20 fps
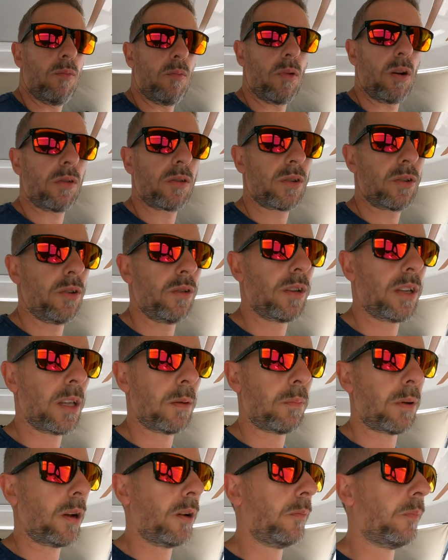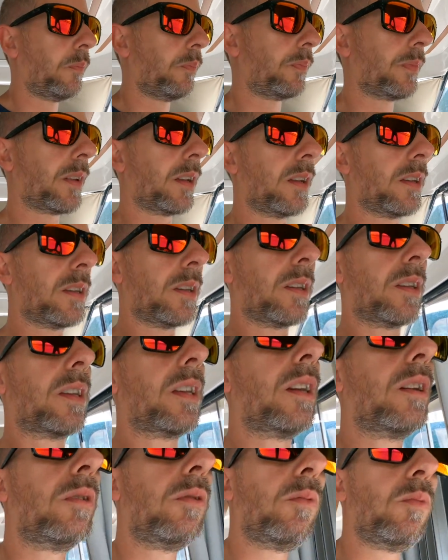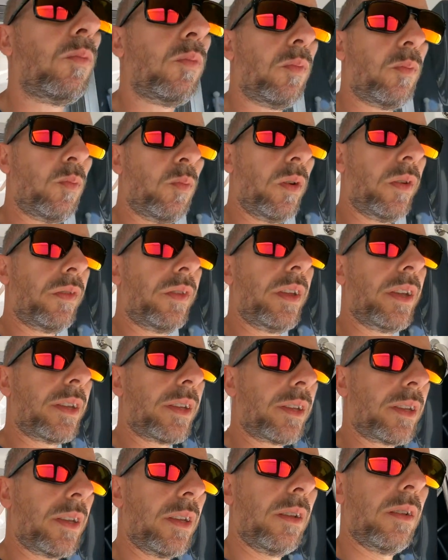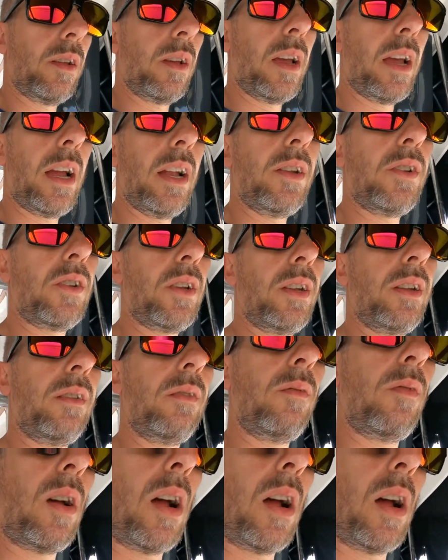whilst using the boat? So with this engine,